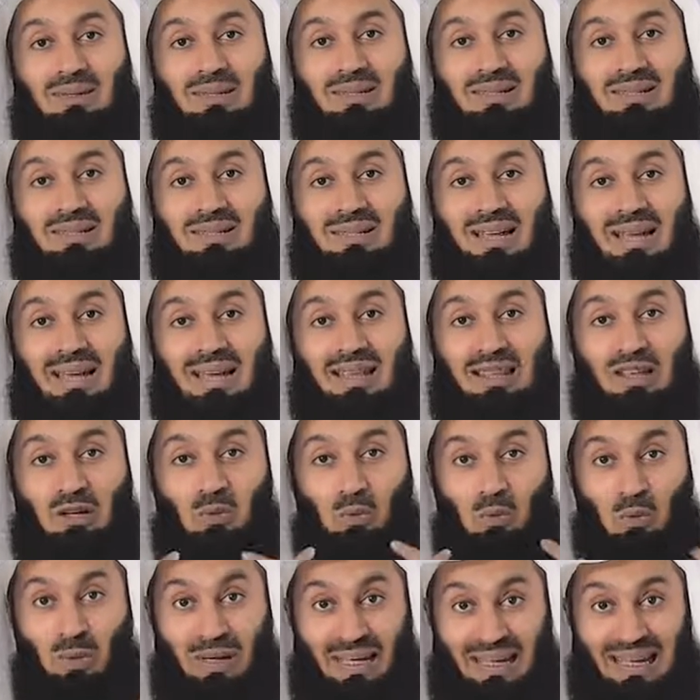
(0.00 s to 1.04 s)
to this day that
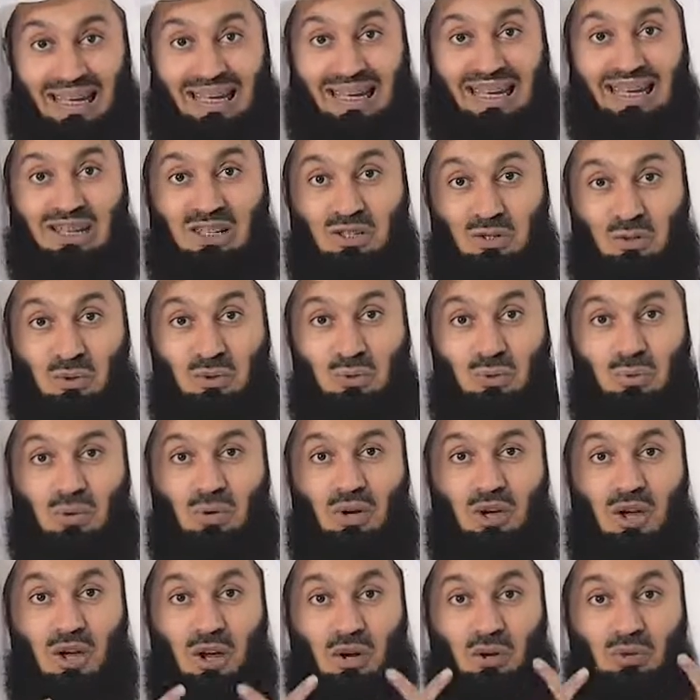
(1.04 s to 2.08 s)
we
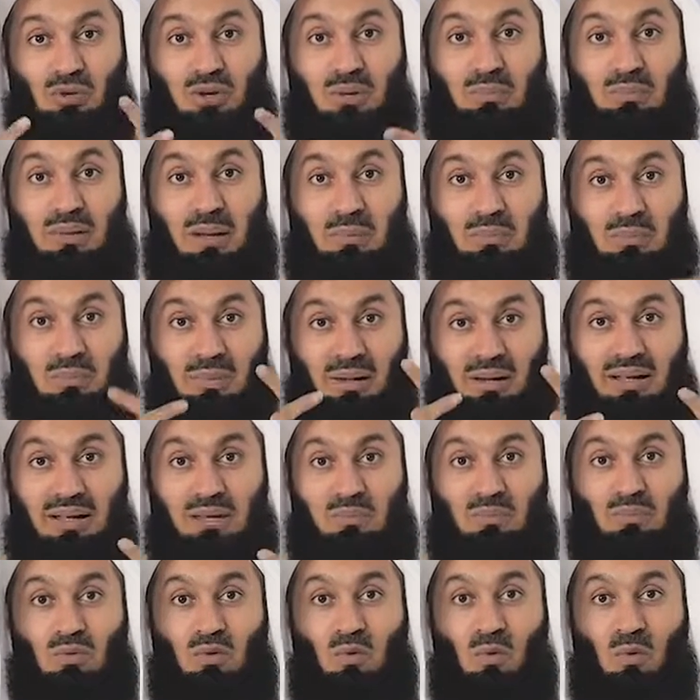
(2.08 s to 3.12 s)
too remember
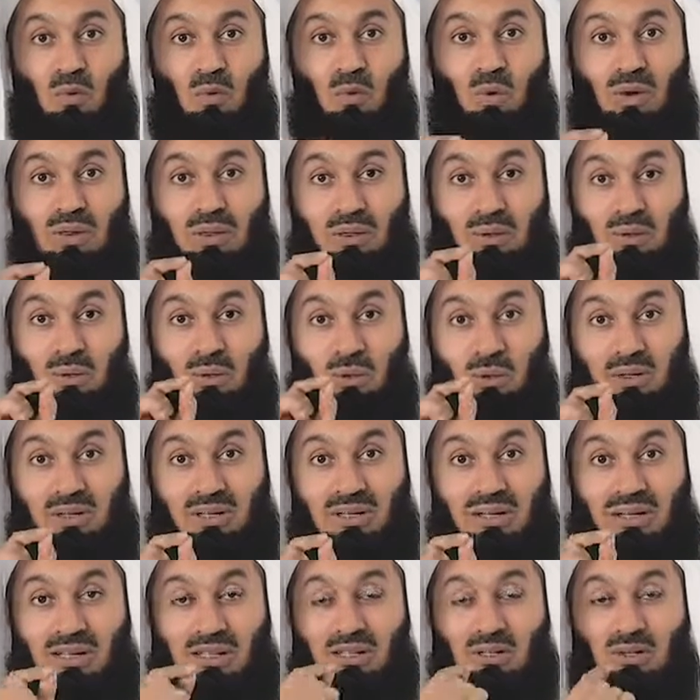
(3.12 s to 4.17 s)
him with
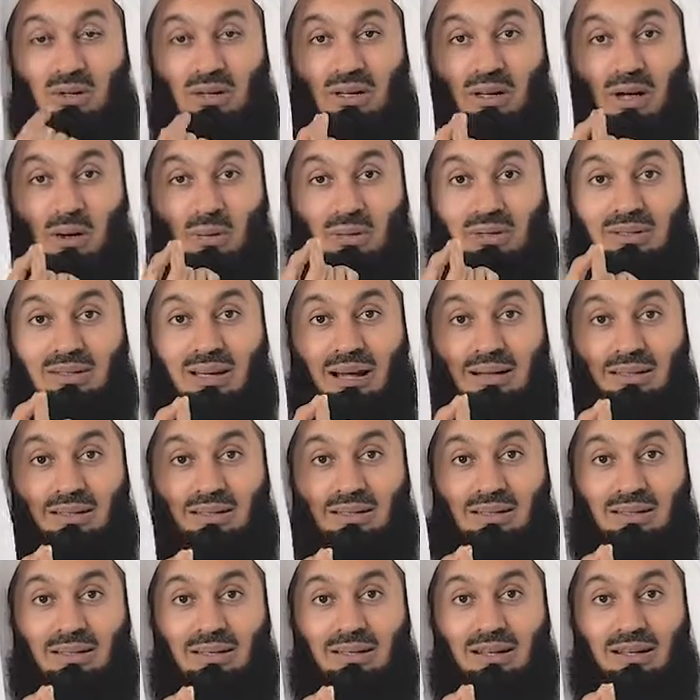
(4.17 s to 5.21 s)
goodness on our
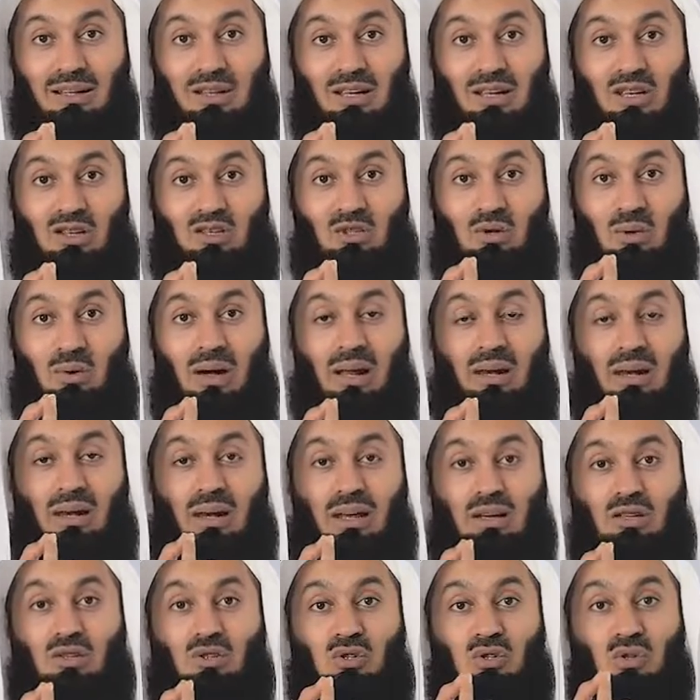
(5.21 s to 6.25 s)
tongues. So
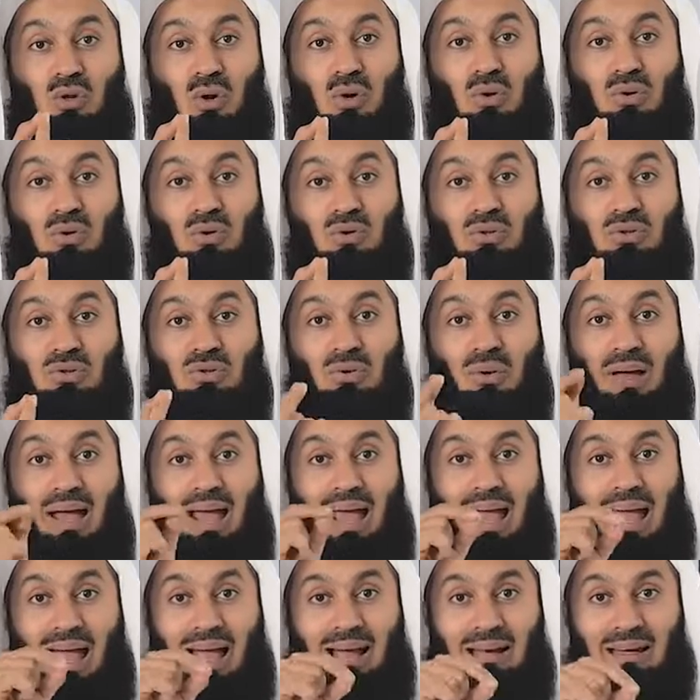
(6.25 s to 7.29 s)
Allah chose to
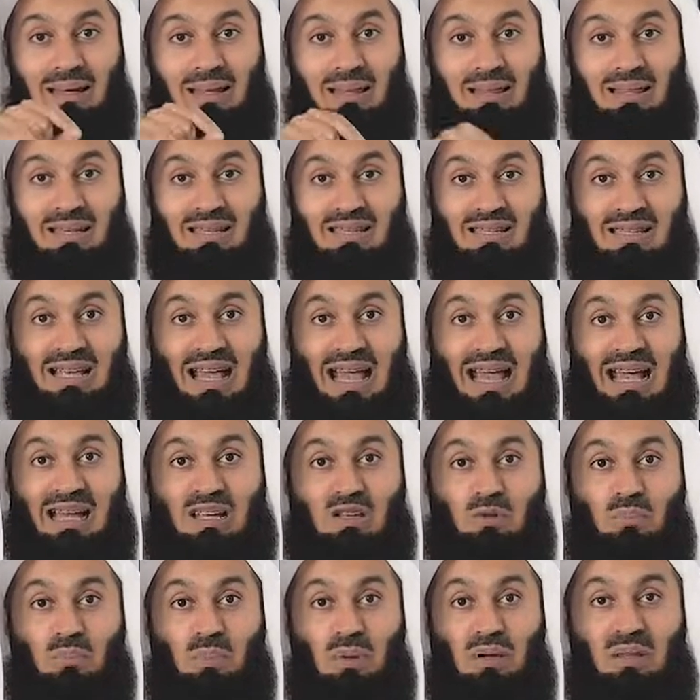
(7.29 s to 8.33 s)
add this
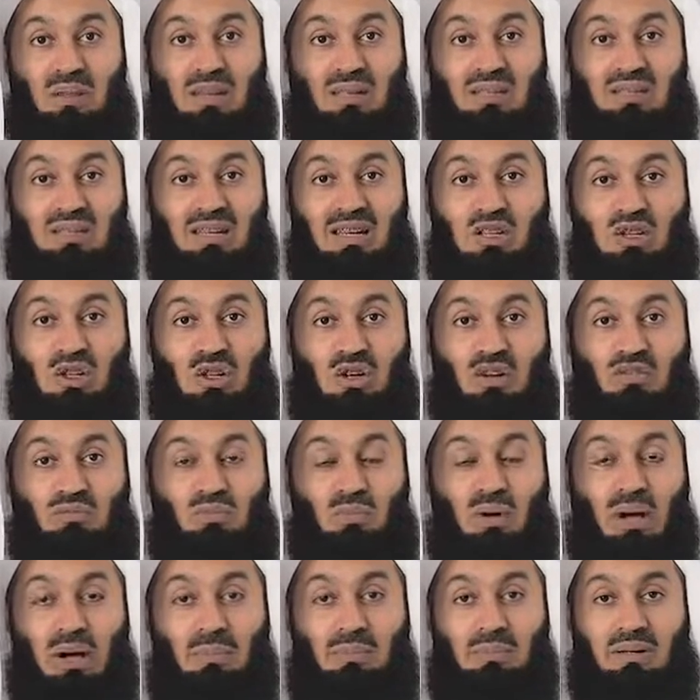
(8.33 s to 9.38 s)
as per the teaching of
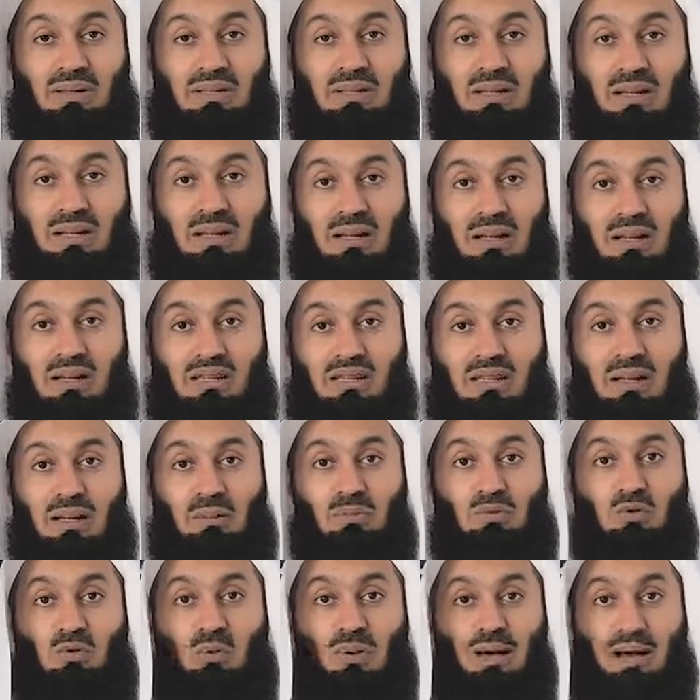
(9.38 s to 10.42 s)
Muhammad sallallahu alayhi
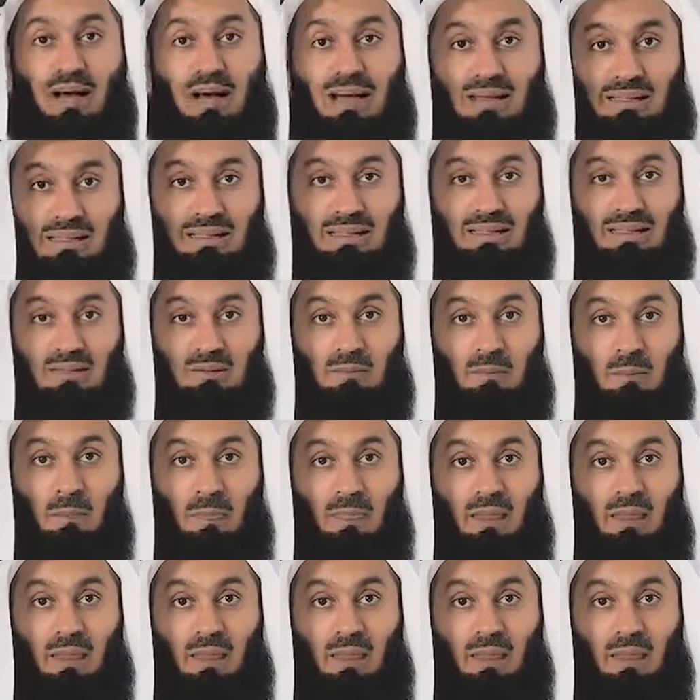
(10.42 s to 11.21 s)
wasalam to us